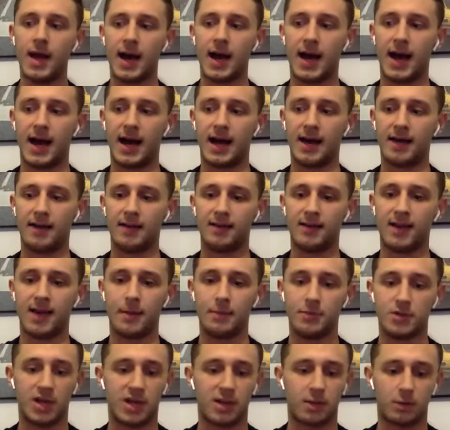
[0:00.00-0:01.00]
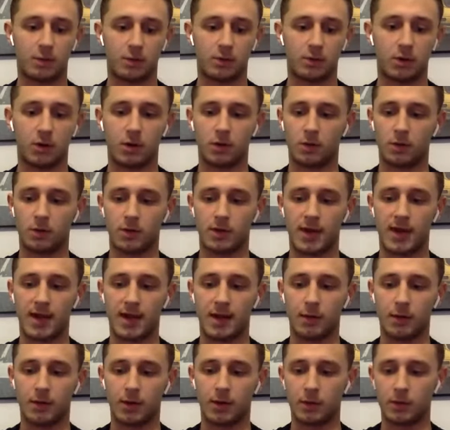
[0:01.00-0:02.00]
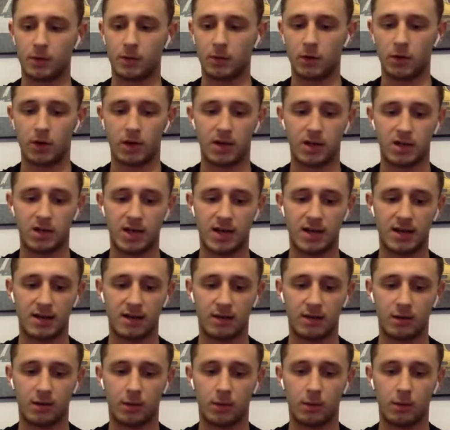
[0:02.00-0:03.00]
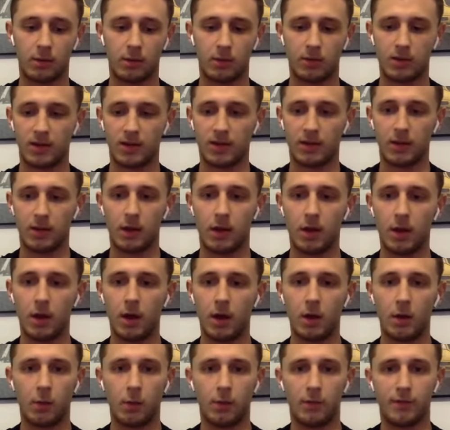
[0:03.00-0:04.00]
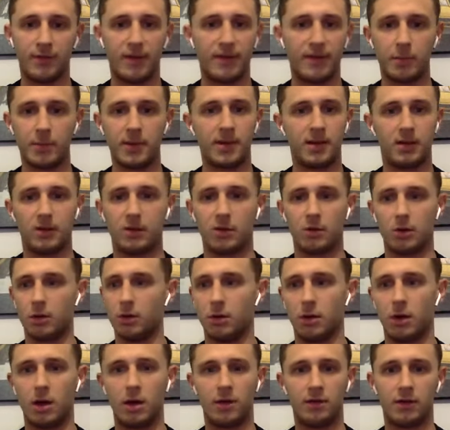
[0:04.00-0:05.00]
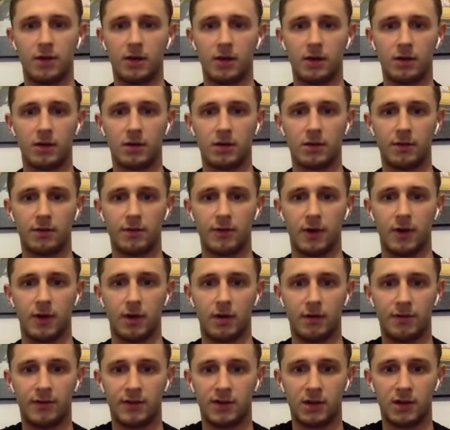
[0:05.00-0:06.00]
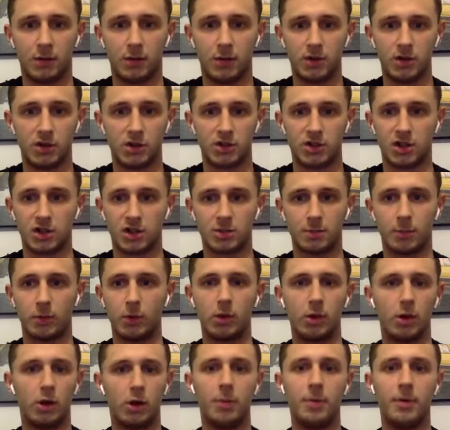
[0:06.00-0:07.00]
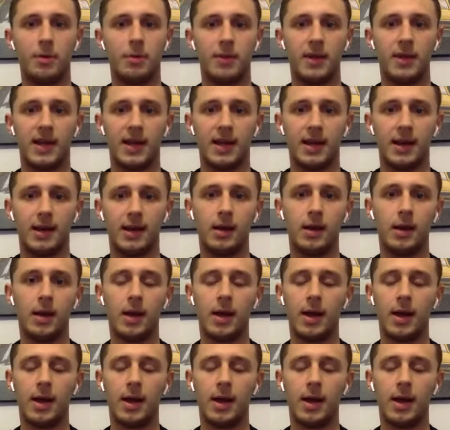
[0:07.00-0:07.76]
And Jazz and Toys was there, and I was talking to Jazz, and we were saying that we've never been so nervous for doing just a small open meeting.